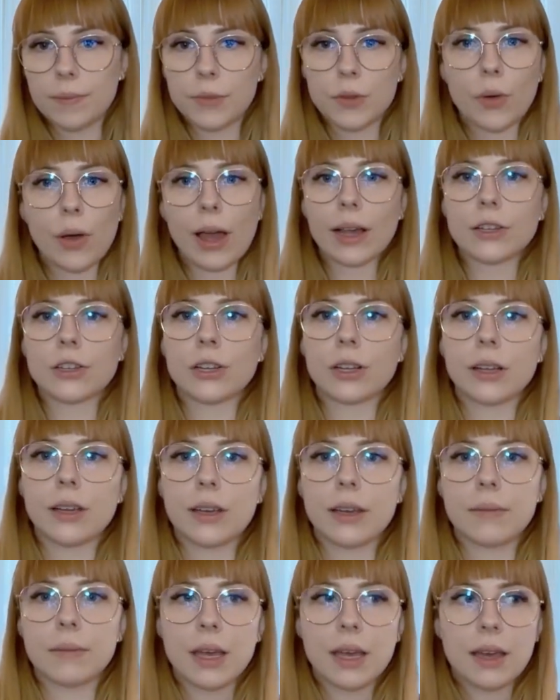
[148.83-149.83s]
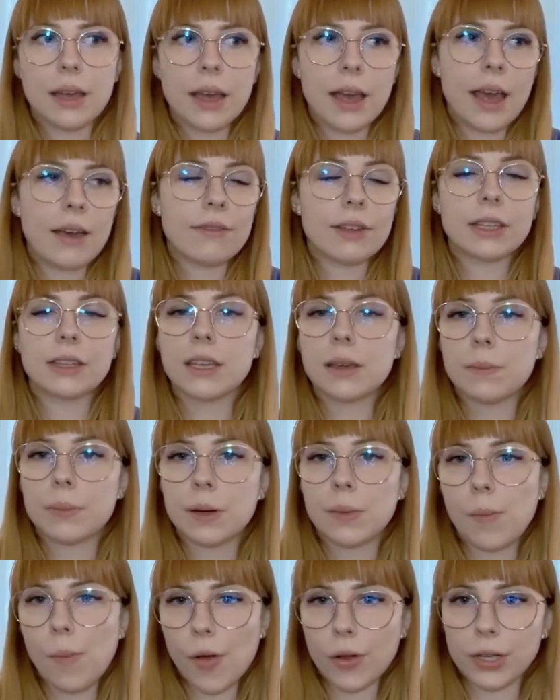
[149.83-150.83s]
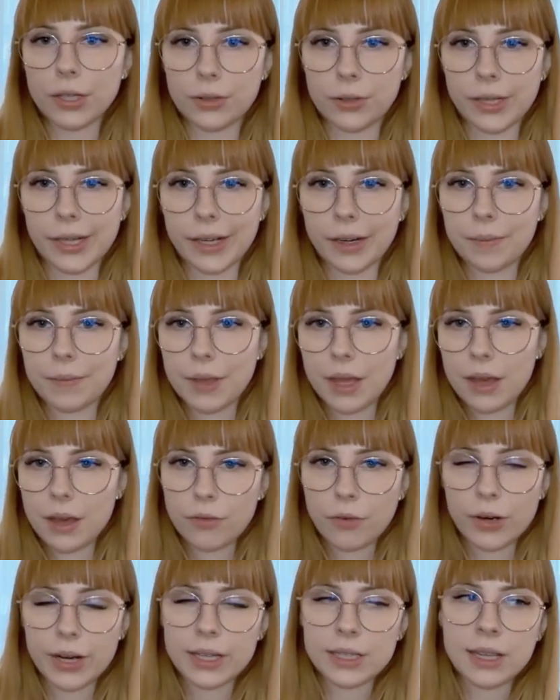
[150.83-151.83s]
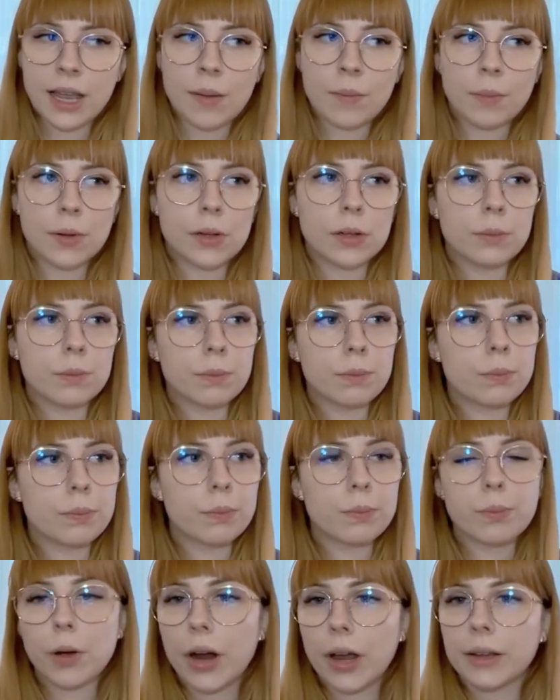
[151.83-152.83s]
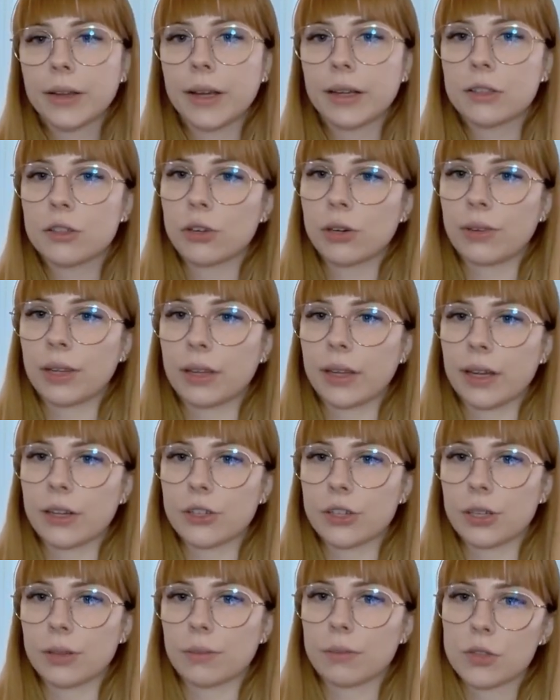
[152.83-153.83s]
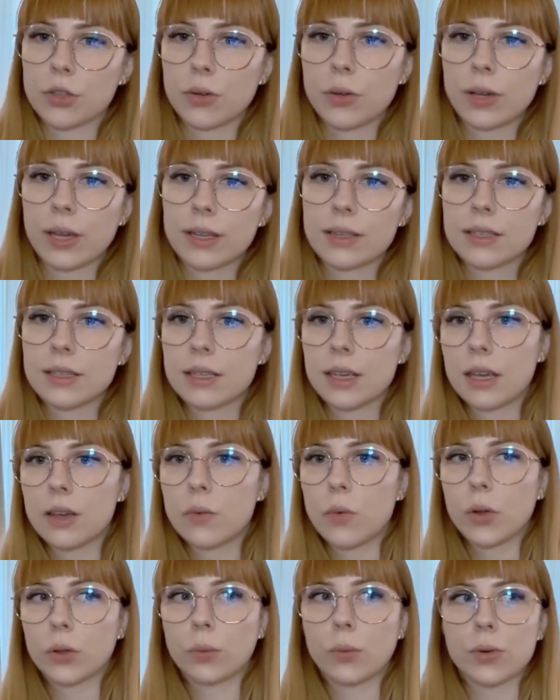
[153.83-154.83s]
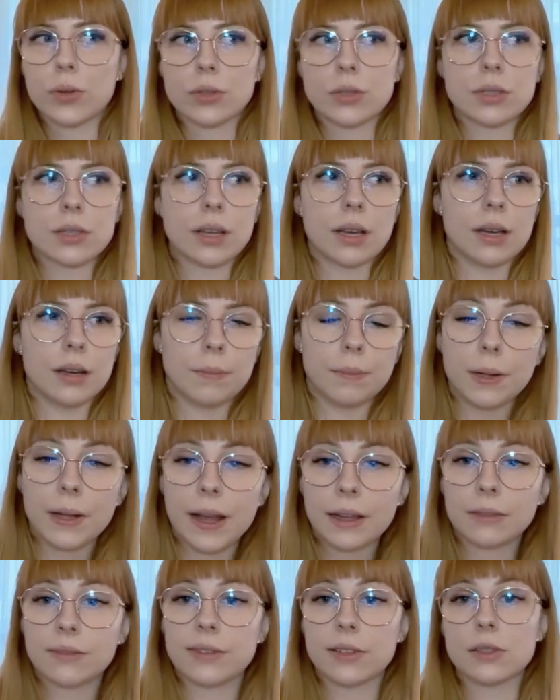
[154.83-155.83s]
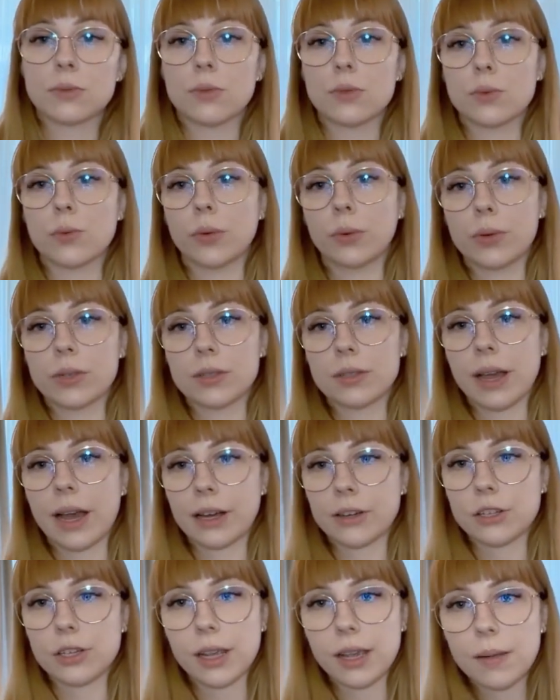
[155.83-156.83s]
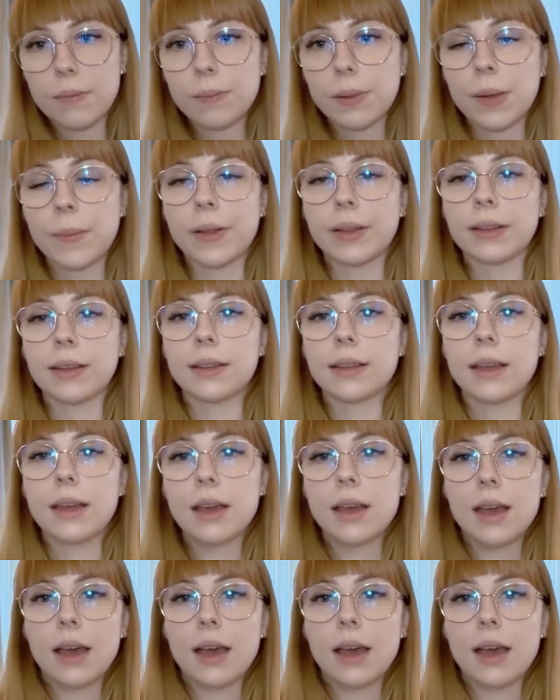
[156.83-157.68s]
to actually have a deeper monitoring. For example, product drift detection, so you can see what was planned versus what was actually implemented,